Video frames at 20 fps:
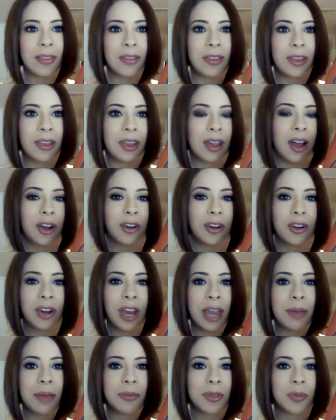The Hunger
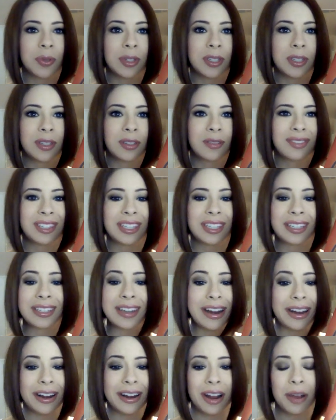Games was six
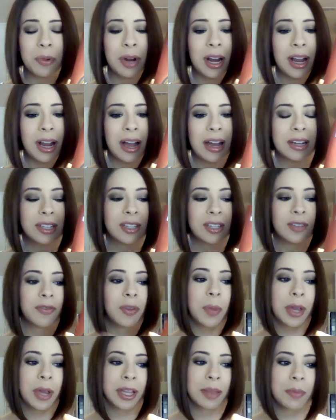ninety-nine when I got it. So if
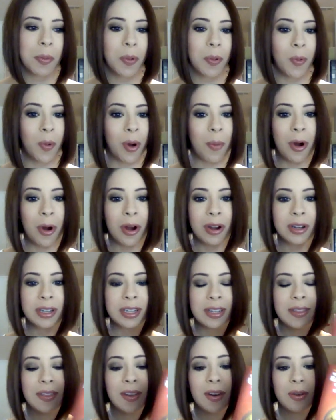you pick them up at Walmart,
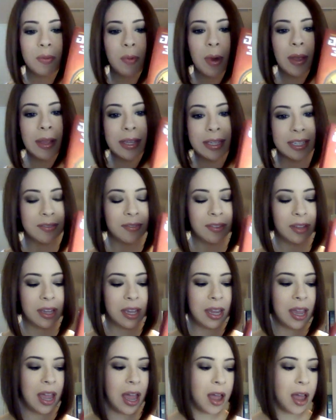they're
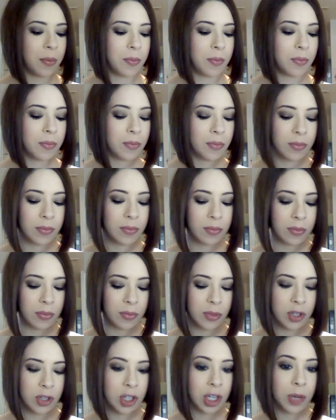relatively... Um,
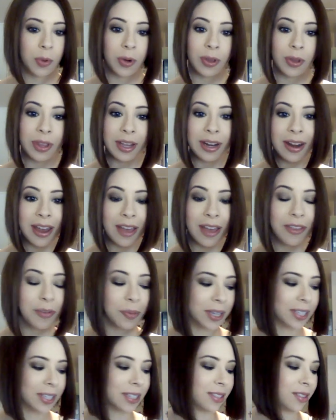cheaper than other
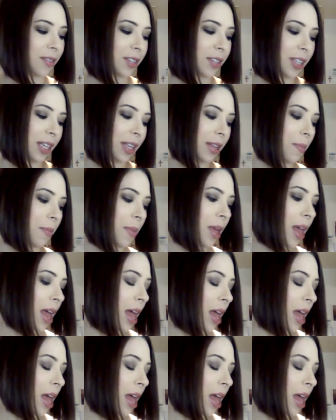places I've seen them.